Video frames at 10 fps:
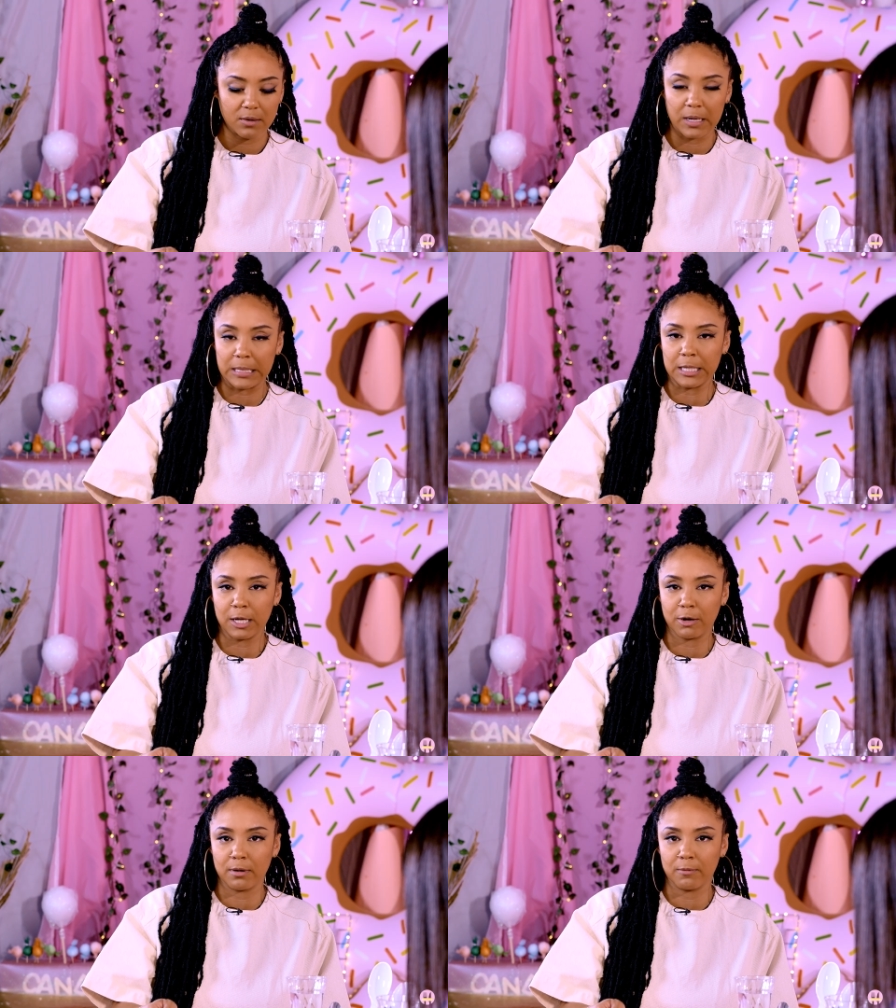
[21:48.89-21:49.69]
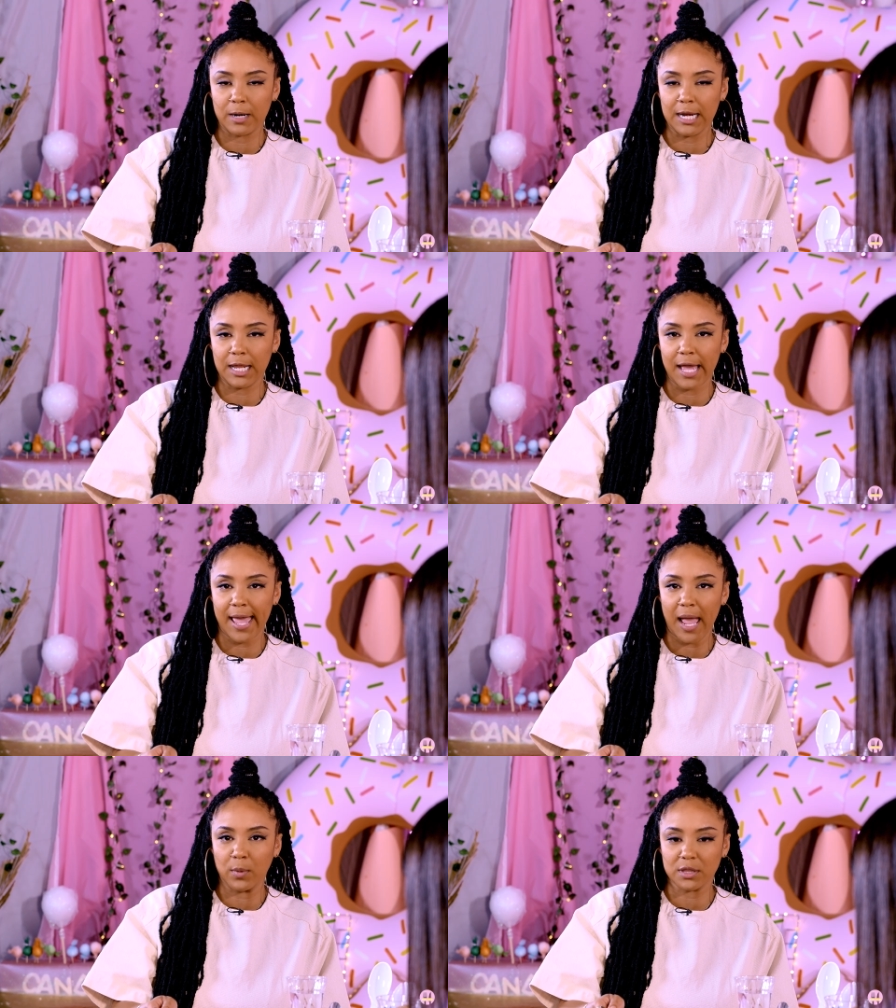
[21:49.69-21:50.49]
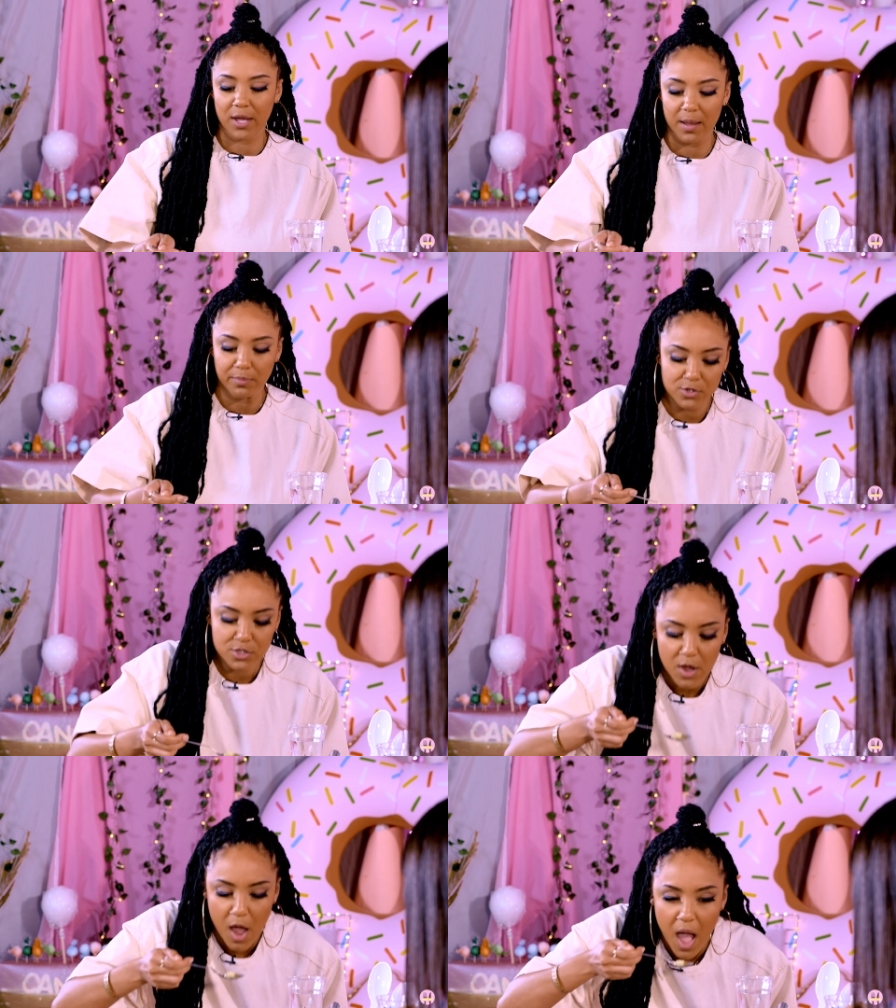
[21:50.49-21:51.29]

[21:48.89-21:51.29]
I went a little, went a little ham with the capers.